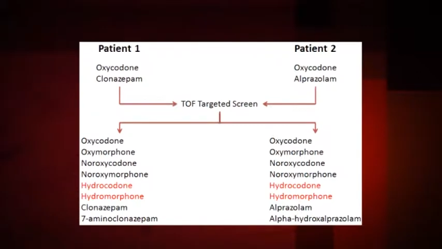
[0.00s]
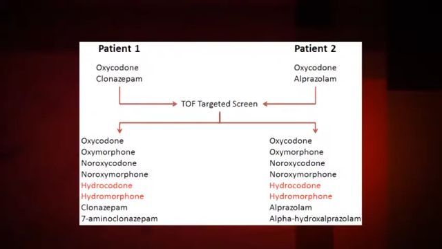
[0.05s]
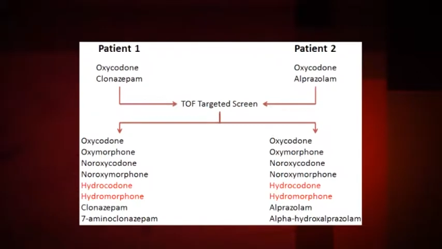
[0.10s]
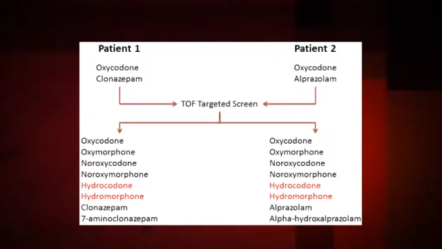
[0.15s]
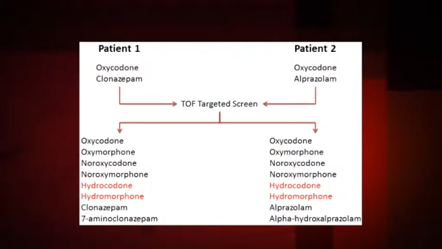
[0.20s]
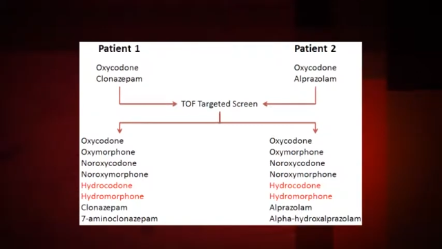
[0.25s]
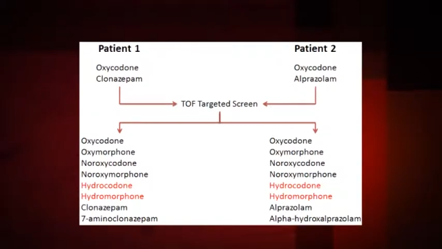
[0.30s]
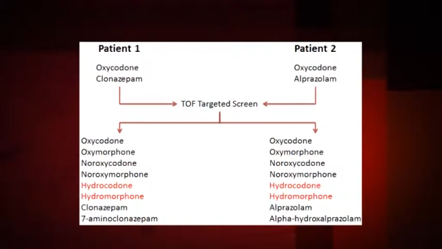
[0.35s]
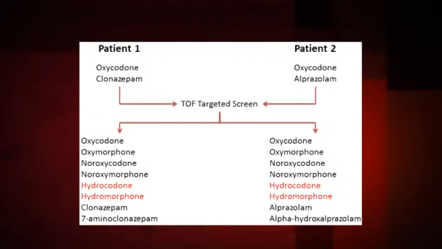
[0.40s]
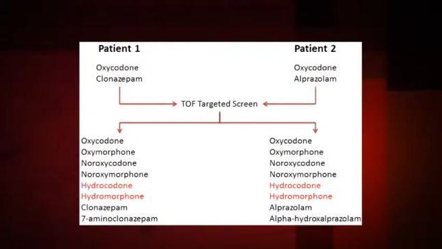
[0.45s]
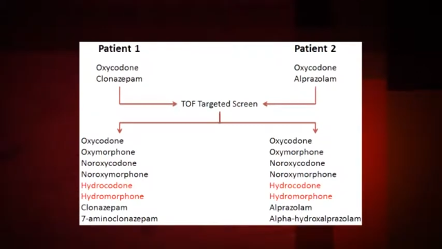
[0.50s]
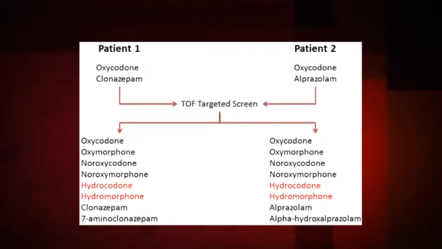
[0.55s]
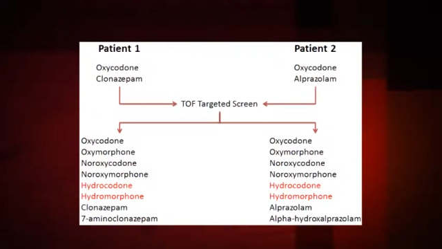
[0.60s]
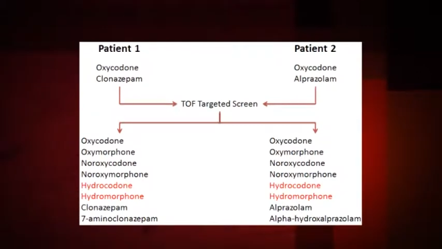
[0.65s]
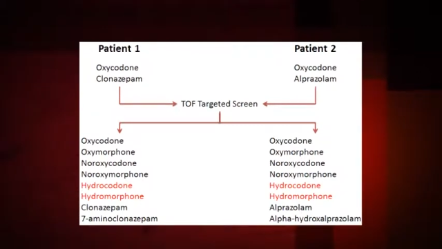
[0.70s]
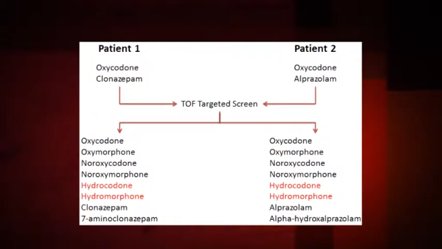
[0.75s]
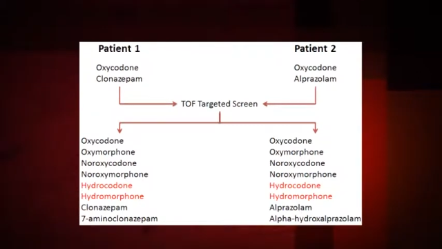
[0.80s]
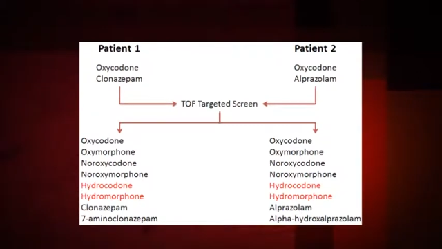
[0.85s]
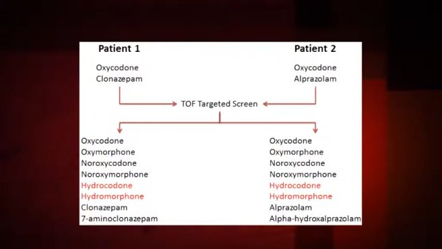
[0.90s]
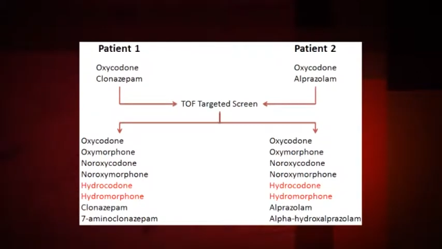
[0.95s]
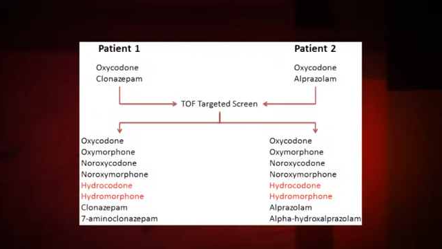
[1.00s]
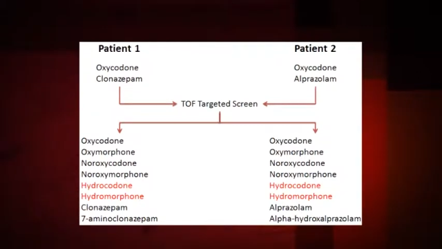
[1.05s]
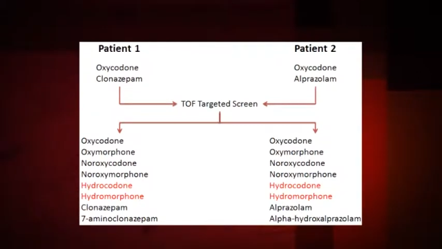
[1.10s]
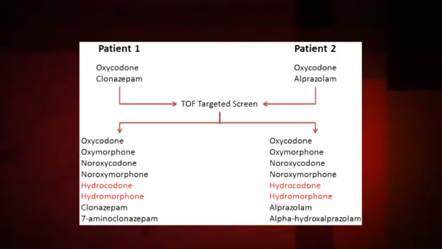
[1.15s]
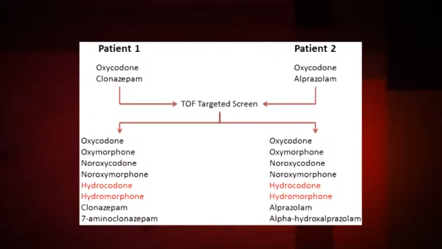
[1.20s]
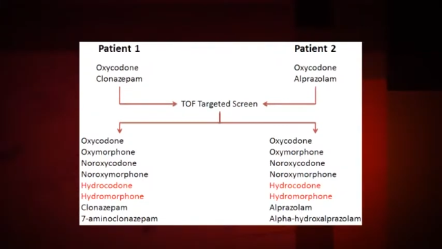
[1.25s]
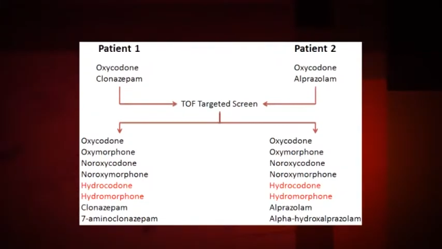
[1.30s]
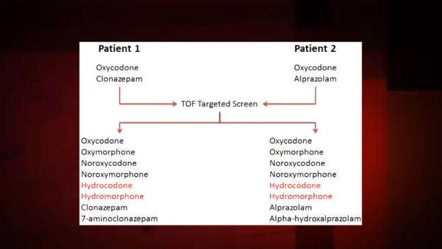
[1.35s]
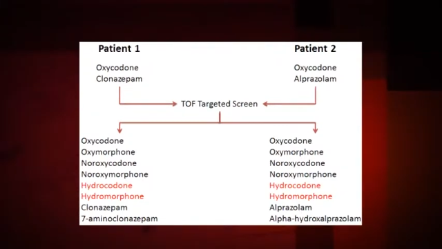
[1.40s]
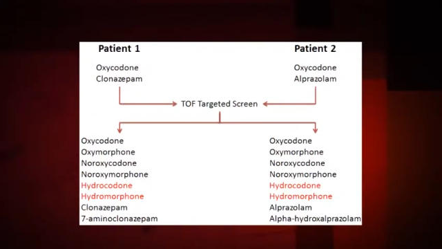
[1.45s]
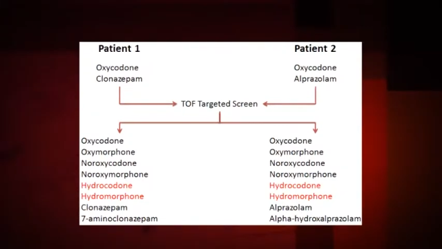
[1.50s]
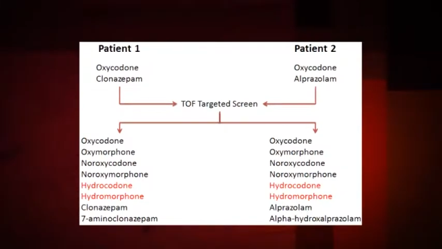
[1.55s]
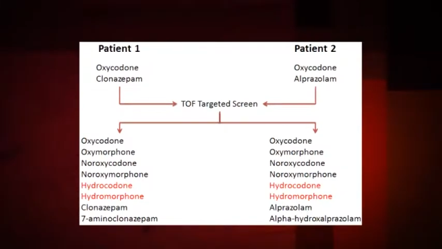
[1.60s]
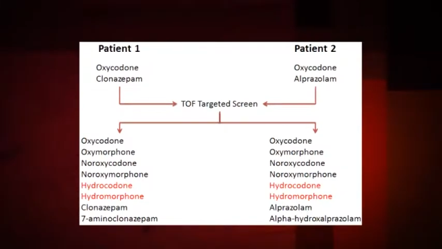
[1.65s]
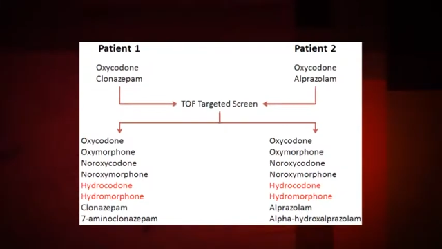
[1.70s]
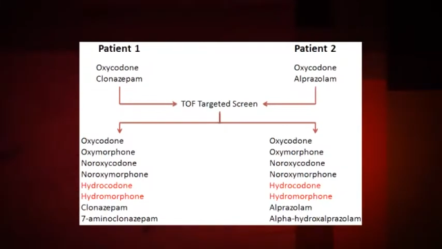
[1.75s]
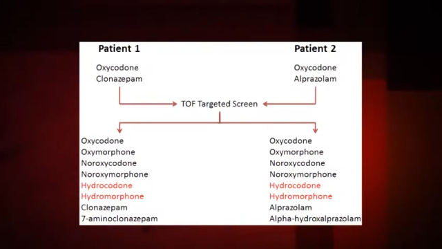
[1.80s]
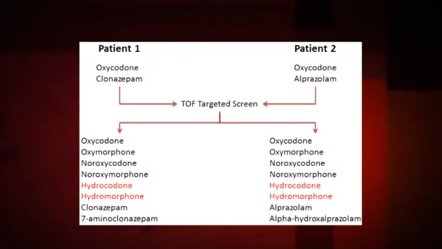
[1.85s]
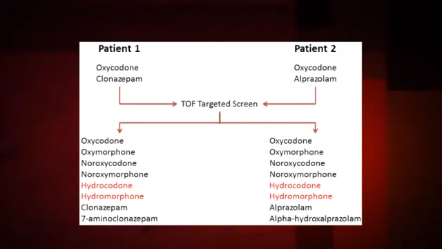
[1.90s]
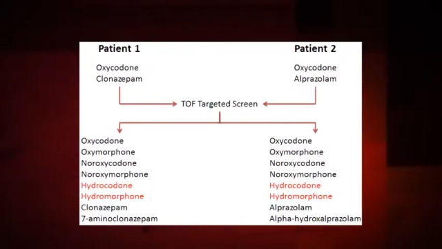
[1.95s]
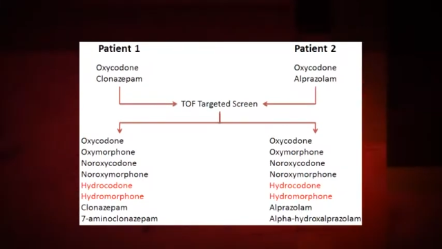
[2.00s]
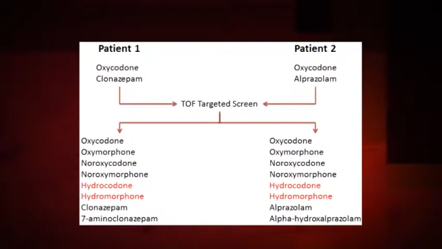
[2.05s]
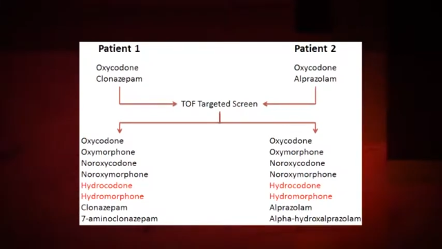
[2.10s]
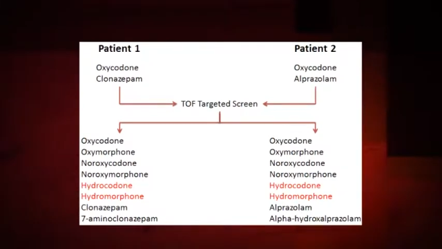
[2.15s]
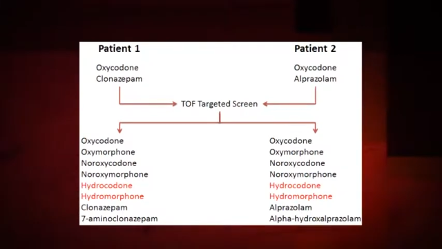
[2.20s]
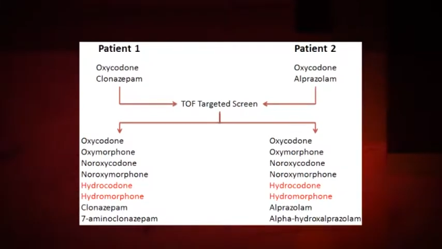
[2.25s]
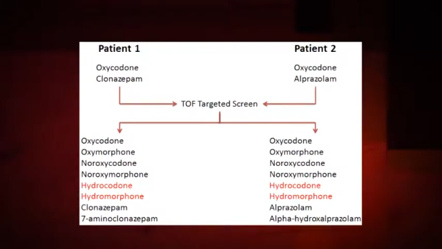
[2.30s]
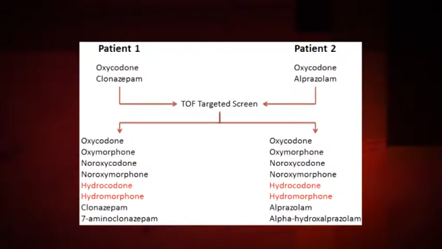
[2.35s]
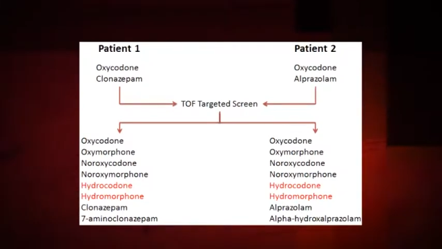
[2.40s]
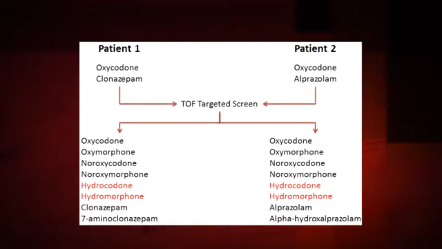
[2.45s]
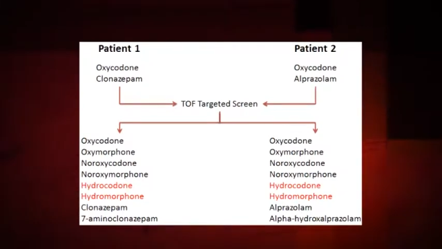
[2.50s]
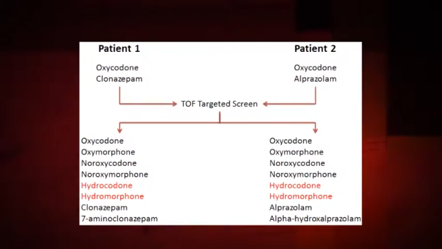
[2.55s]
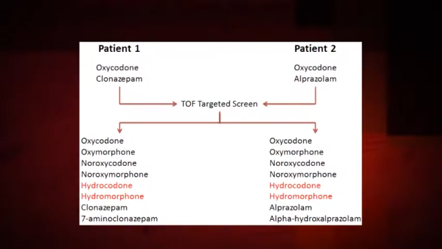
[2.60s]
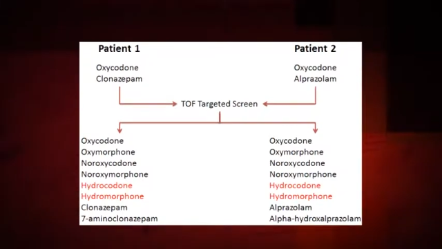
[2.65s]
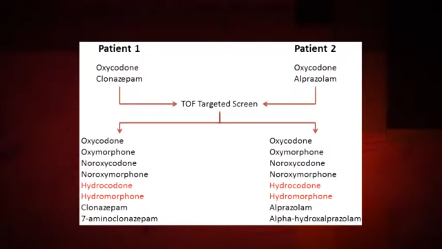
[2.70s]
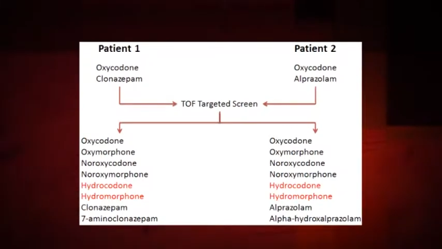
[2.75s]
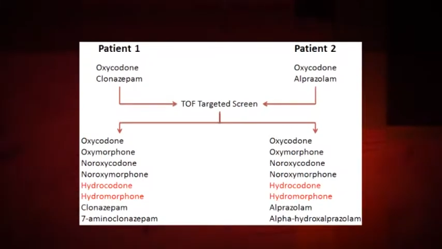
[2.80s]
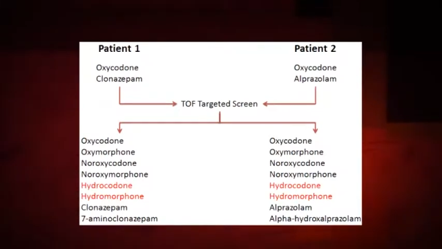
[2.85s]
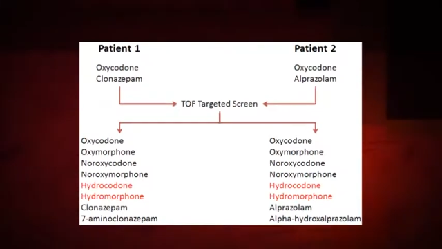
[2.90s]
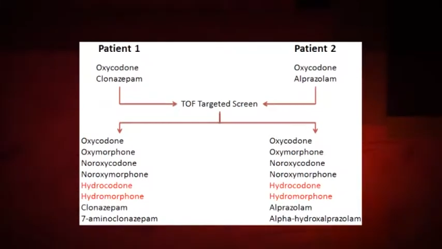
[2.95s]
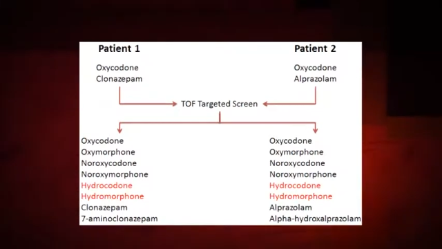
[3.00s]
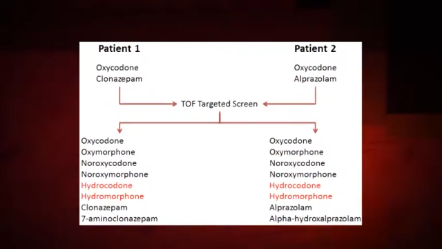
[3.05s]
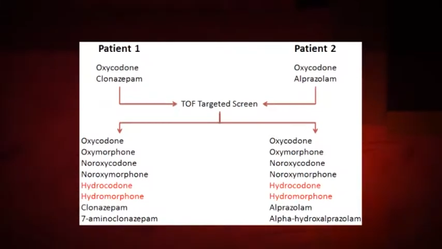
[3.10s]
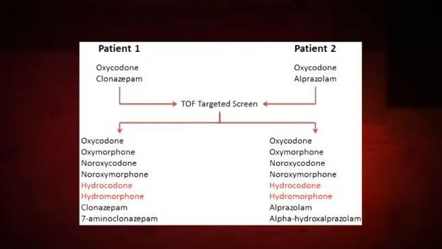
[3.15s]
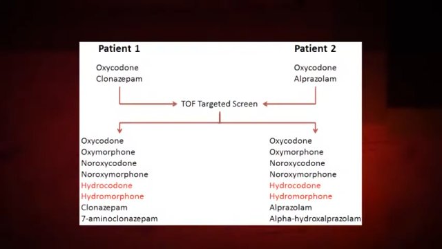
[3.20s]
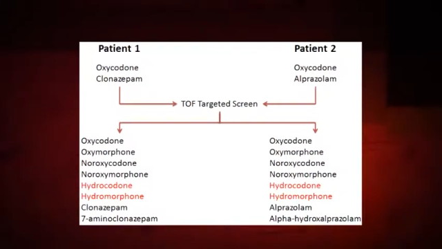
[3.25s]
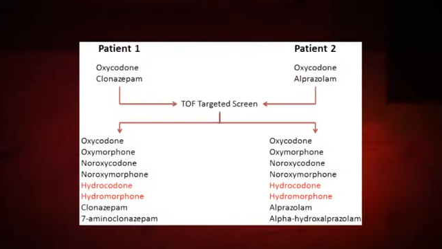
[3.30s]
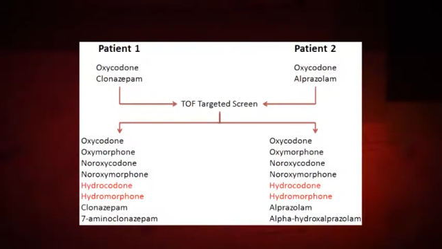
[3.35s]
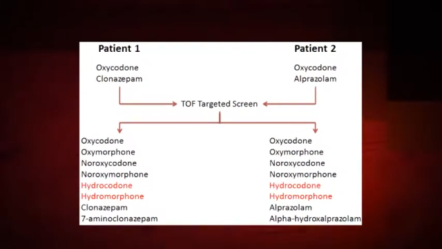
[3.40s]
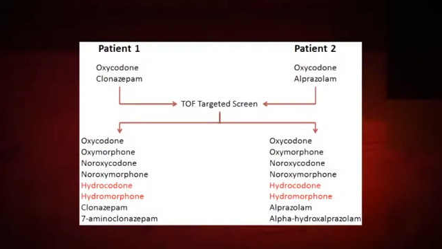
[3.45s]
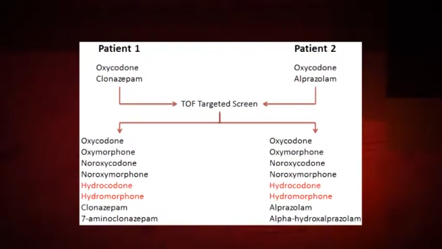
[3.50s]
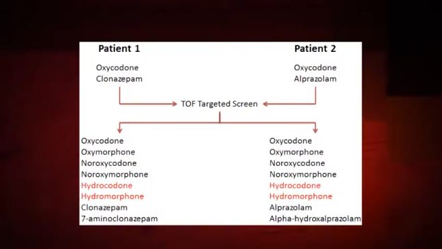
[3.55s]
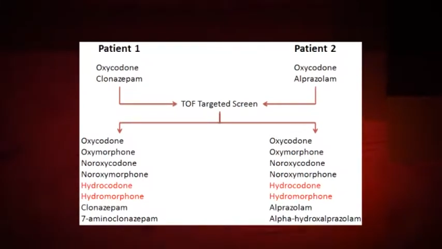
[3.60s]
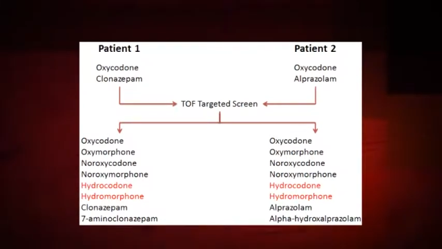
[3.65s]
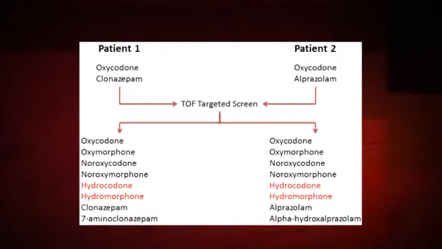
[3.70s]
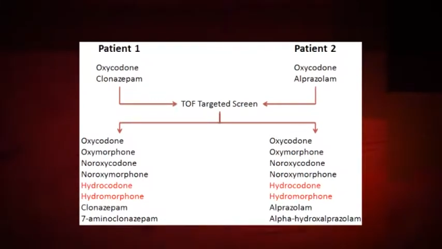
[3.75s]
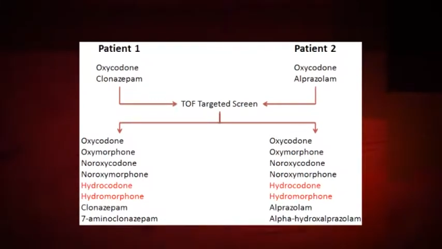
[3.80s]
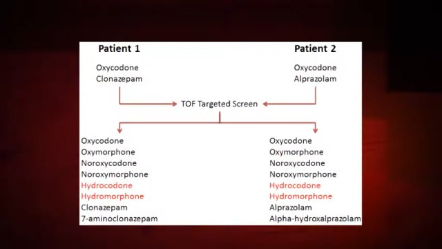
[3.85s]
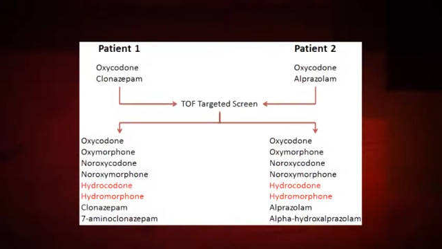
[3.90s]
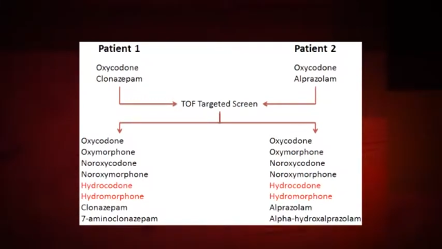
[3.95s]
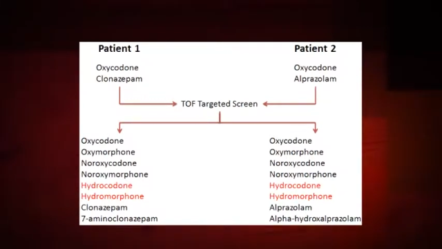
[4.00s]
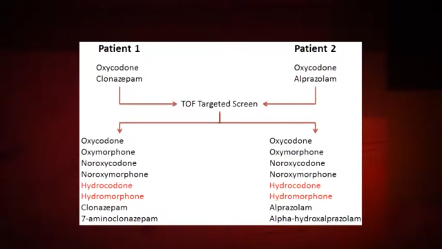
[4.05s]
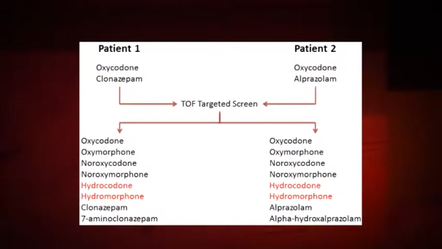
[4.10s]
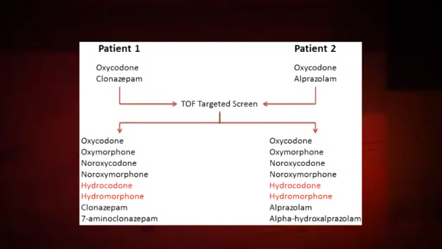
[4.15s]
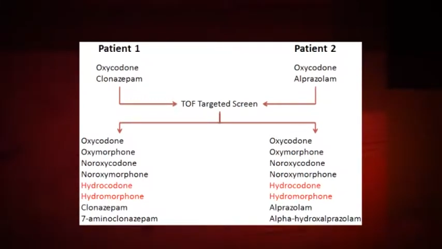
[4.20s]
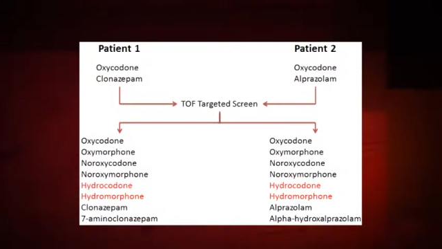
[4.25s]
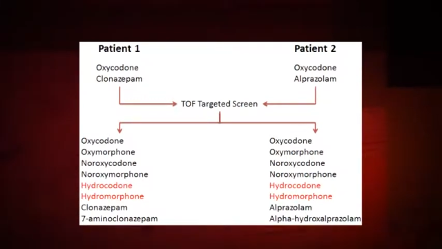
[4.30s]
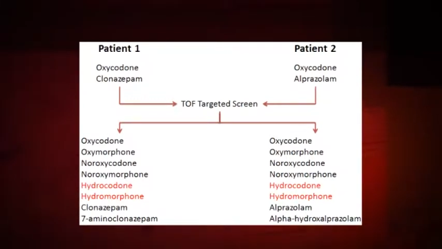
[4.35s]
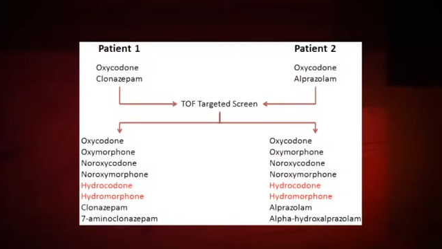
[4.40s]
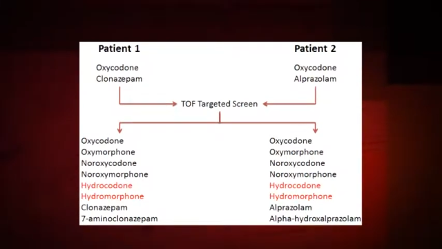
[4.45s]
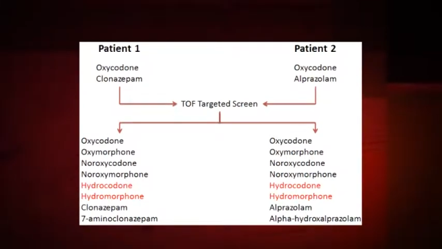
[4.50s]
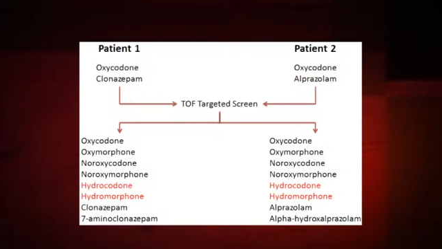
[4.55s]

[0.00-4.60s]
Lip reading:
(no speaker visible)